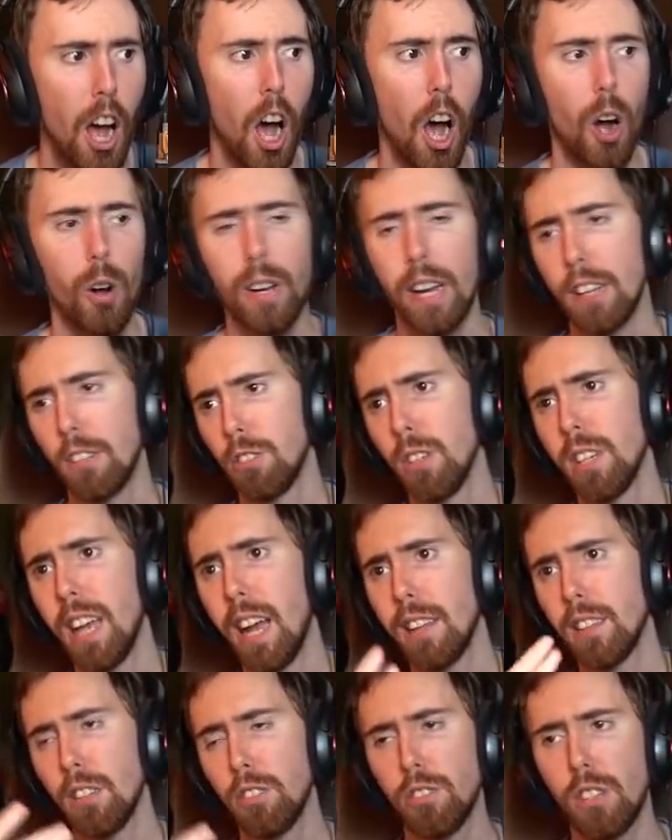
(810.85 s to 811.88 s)
Okay, so
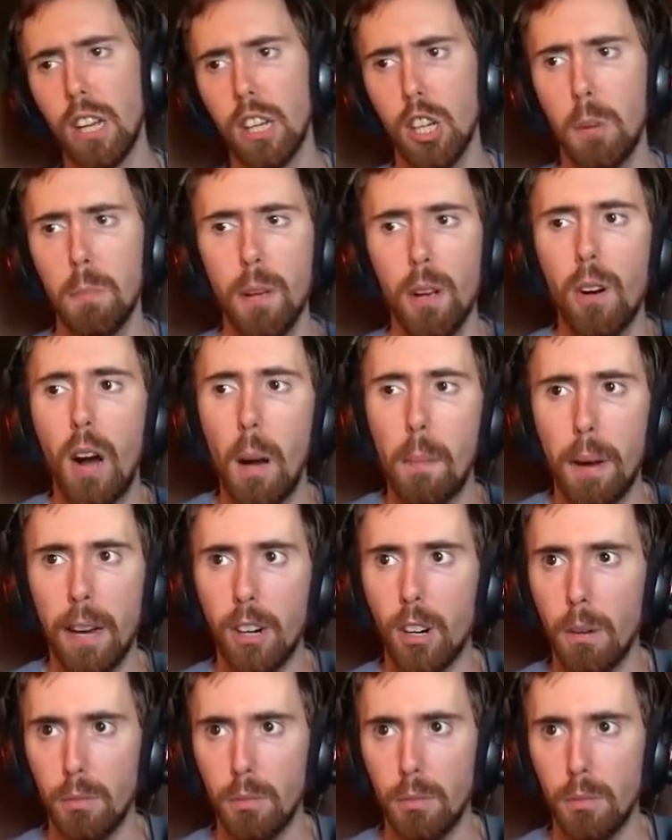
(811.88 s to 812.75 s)
yeah, this set could be a lot better.